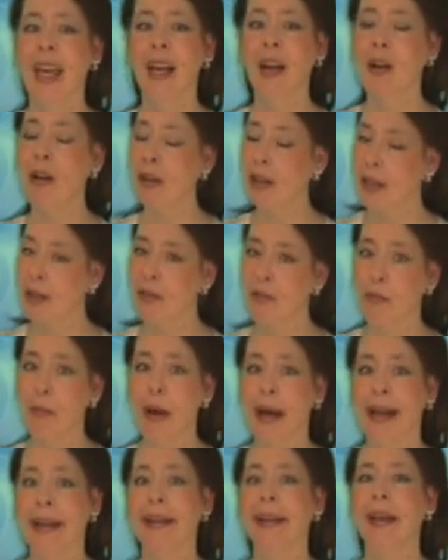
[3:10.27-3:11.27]
A colleague
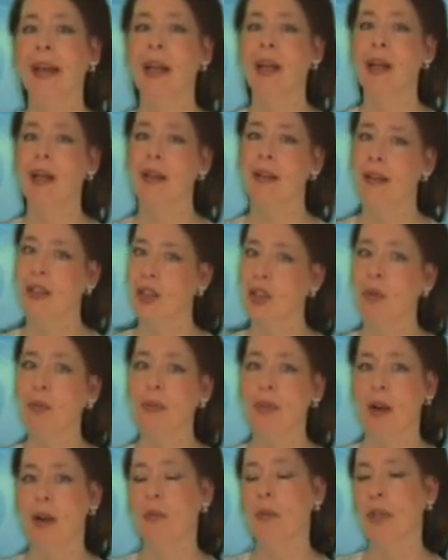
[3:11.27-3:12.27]
of mine, the
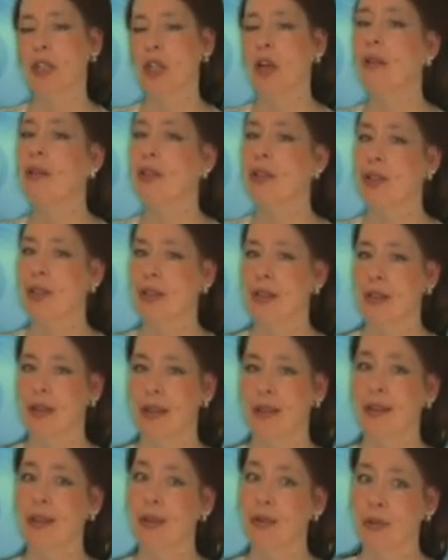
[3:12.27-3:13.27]
top
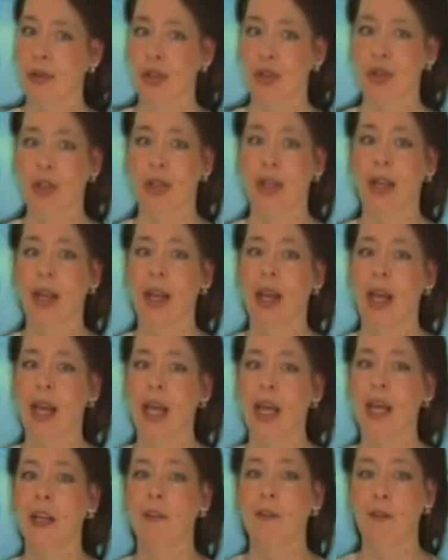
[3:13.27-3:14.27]
traumatologist in the region,
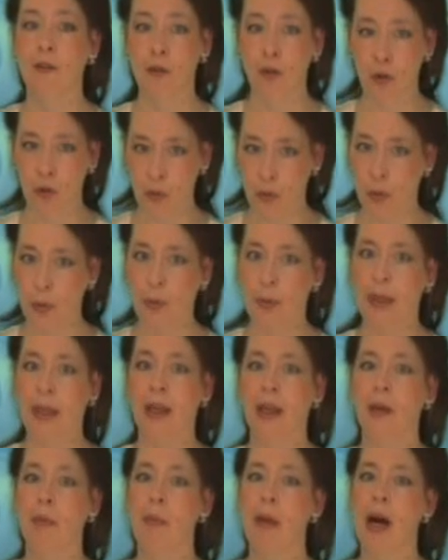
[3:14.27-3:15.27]
informed
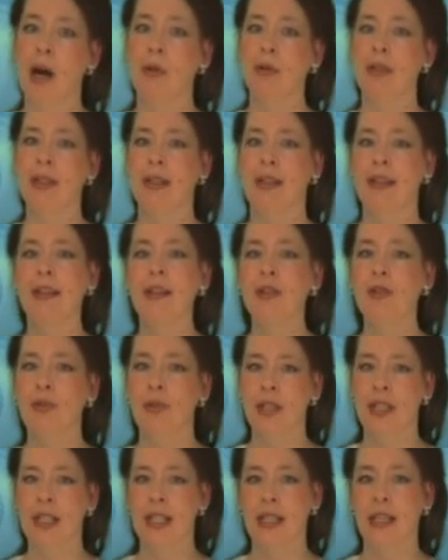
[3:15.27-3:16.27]
me about an
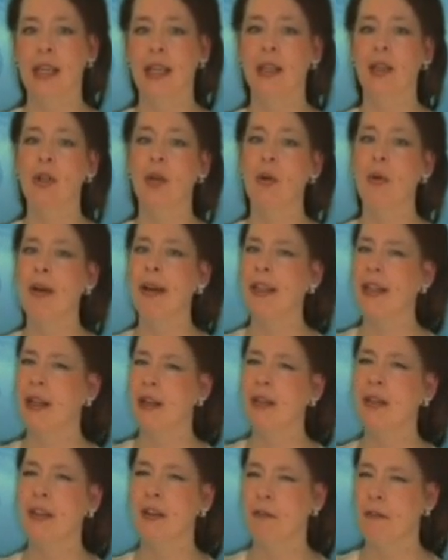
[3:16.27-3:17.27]
interesting and
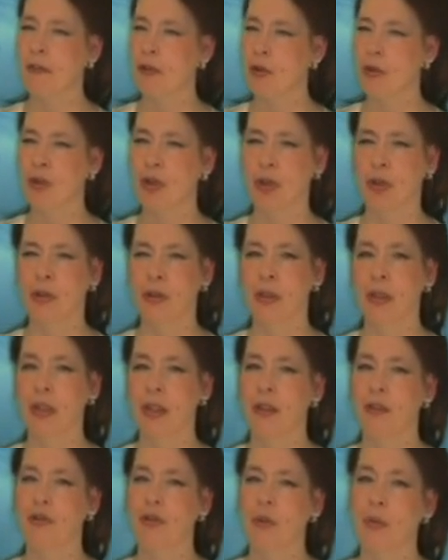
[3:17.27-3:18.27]
quite controversial,
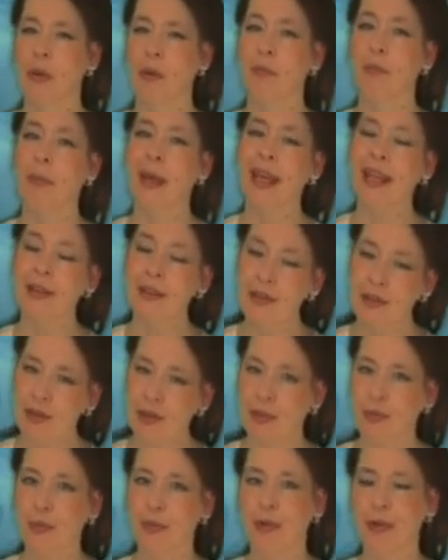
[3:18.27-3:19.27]
from a
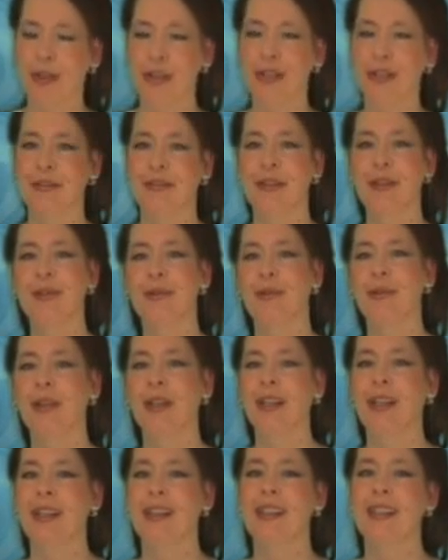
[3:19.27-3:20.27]
mainstream point of
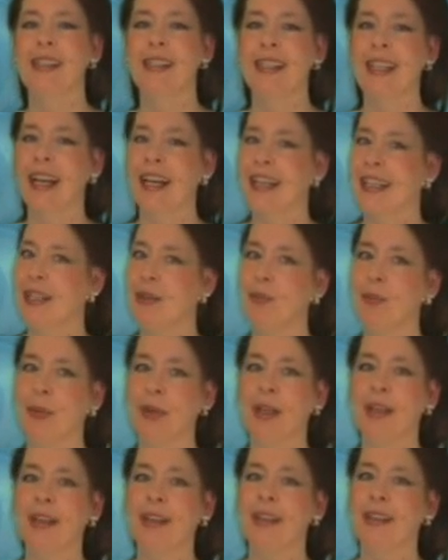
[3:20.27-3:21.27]
view, study
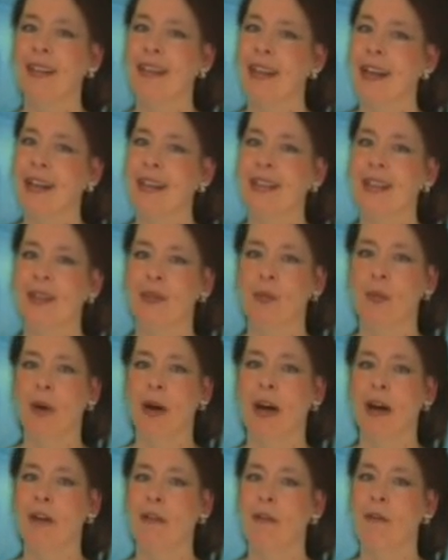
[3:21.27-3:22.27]
being conducted
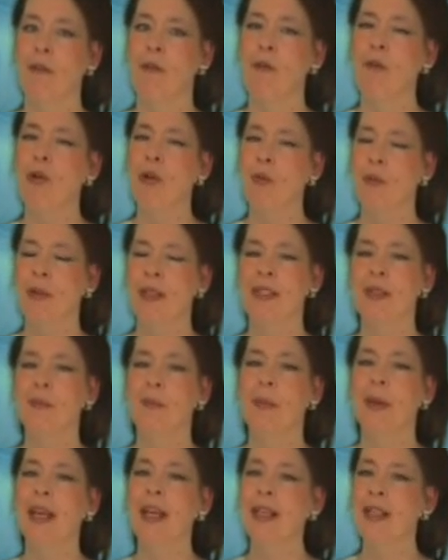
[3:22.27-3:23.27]
by a former
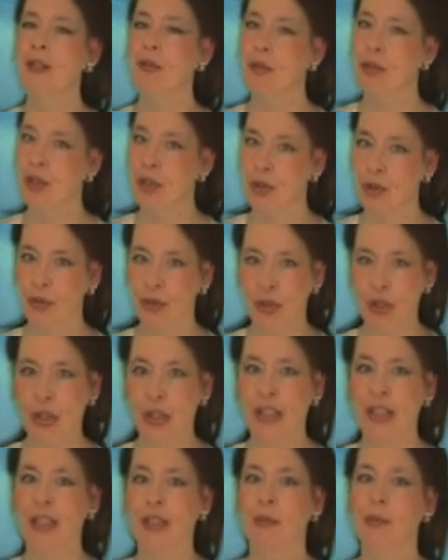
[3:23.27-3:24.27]
space
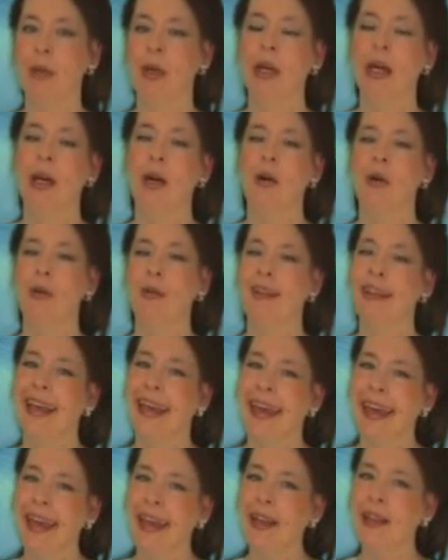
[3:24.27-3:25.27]
research team on
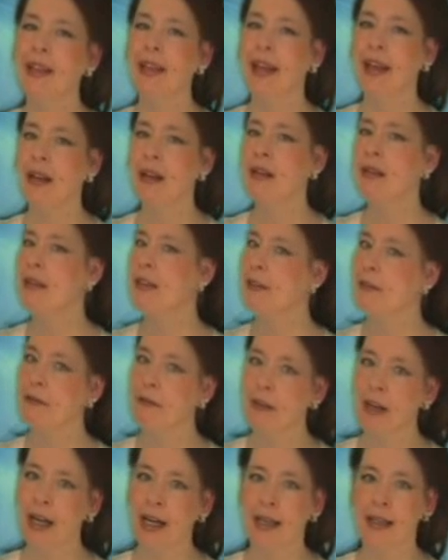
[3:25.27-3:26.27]
a handheld
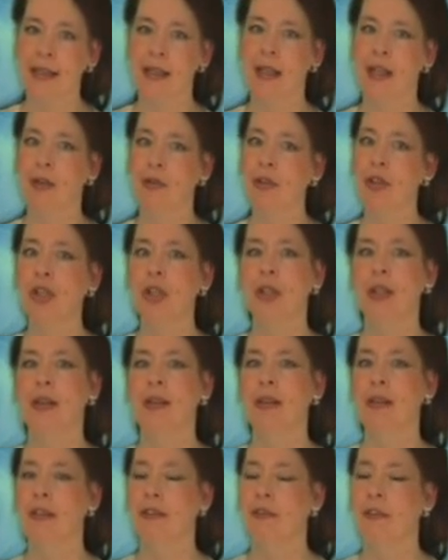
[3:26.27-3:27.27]
device
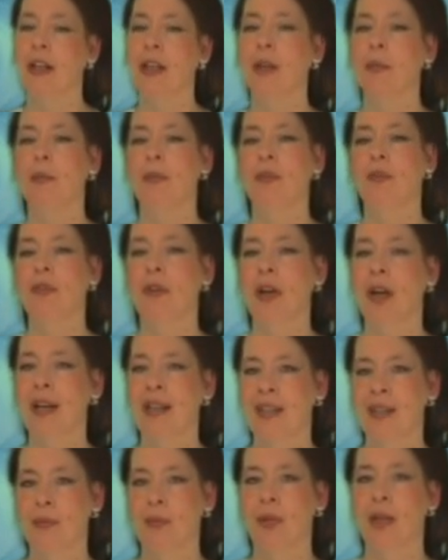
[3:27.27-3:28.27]
originally developed for
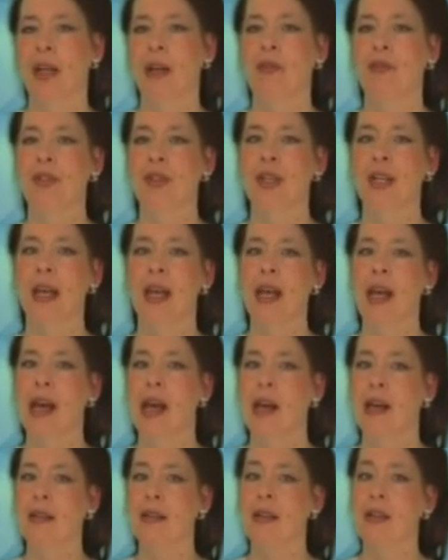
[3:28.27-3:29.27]
cosmonauts
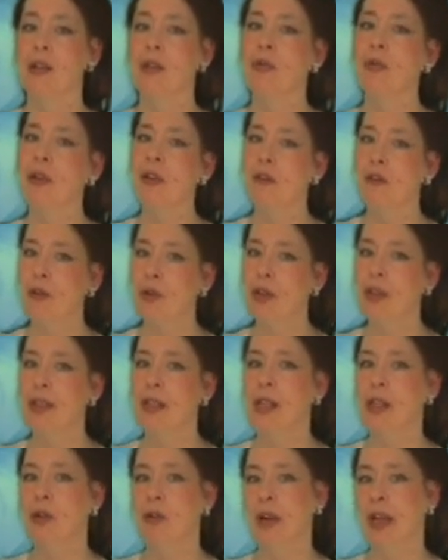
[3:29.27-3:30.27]
as a
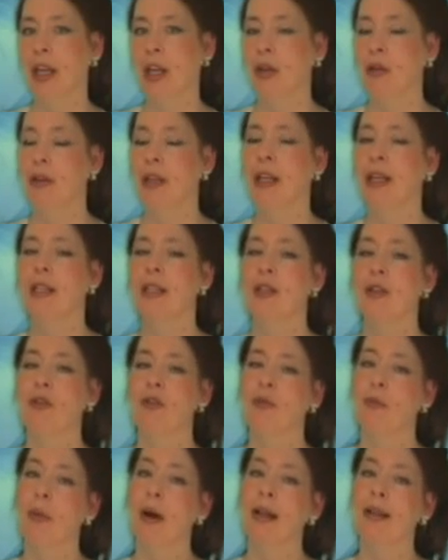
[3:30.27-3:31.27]
universal regulator
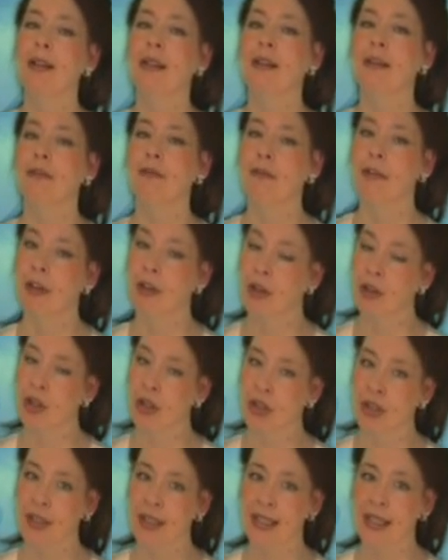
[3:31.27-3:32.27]
of bodily
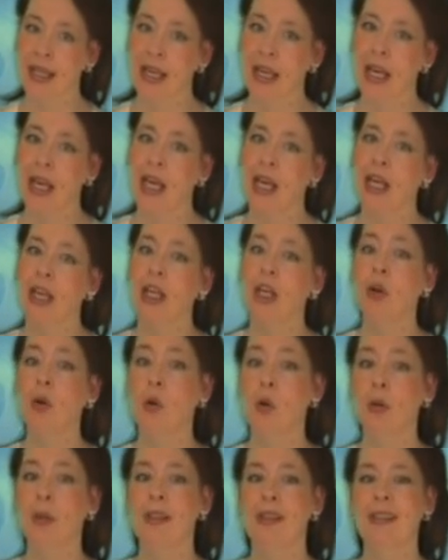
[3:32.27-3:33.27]
functions. He
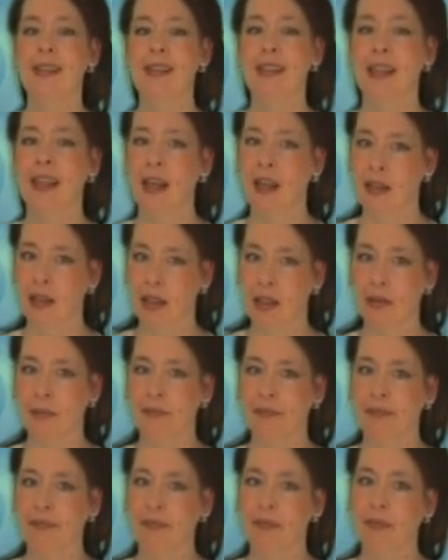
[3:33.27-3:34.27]
called it
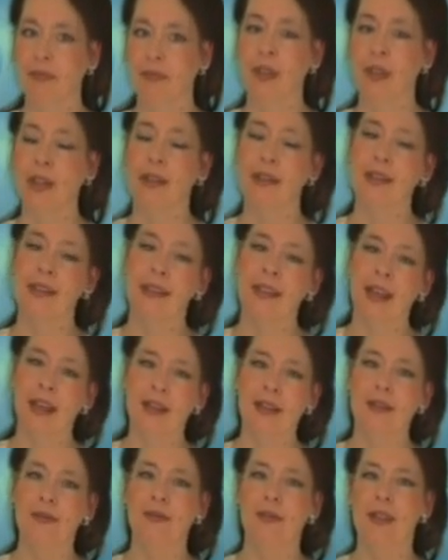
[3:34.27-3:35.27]
SCENAR. Well, it
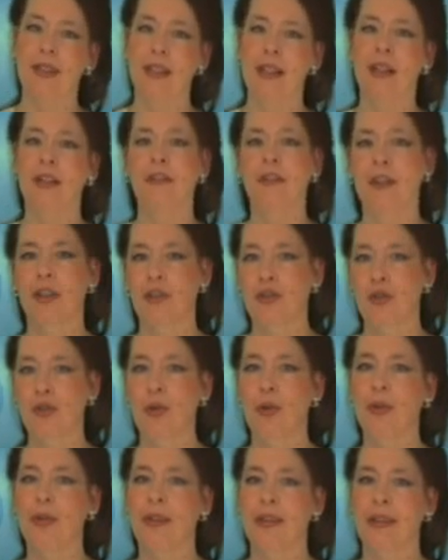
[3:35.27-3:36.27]
stands for
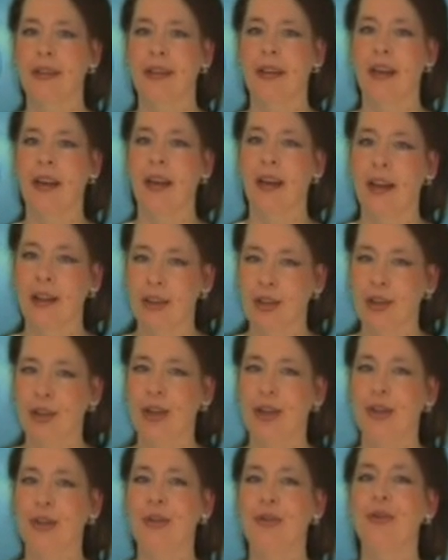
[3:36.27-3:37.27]
Self-Controlled
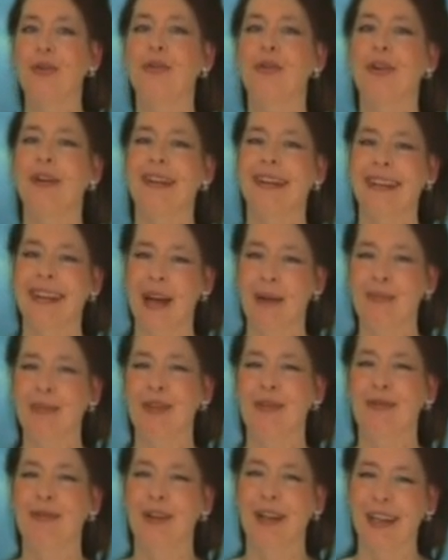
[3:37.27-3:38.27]

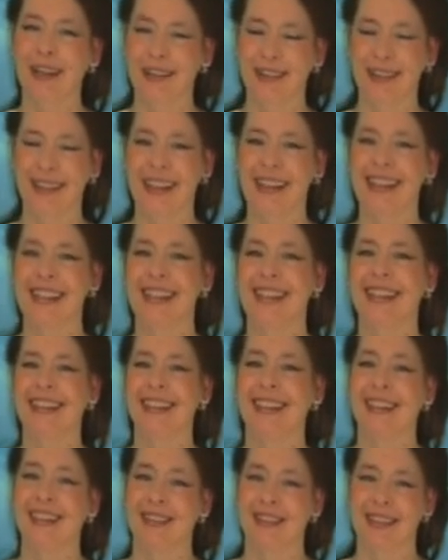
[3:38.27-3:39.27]
Energoneuroadaptive
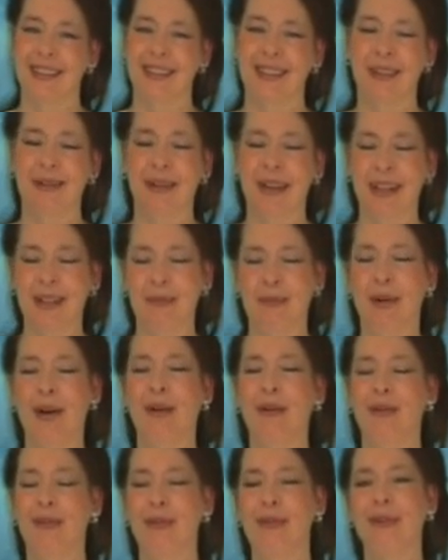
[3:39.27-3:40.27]
Regulator. Quite a
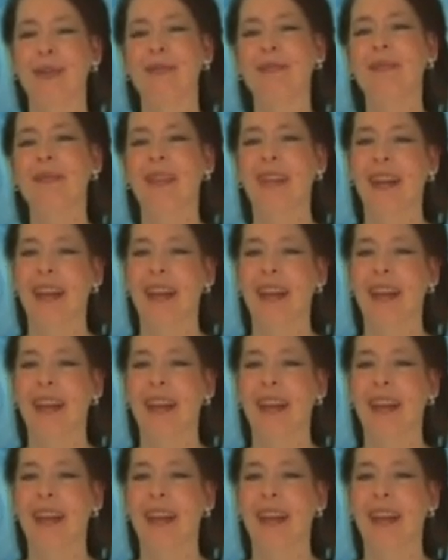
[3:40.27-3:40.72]
mouthful.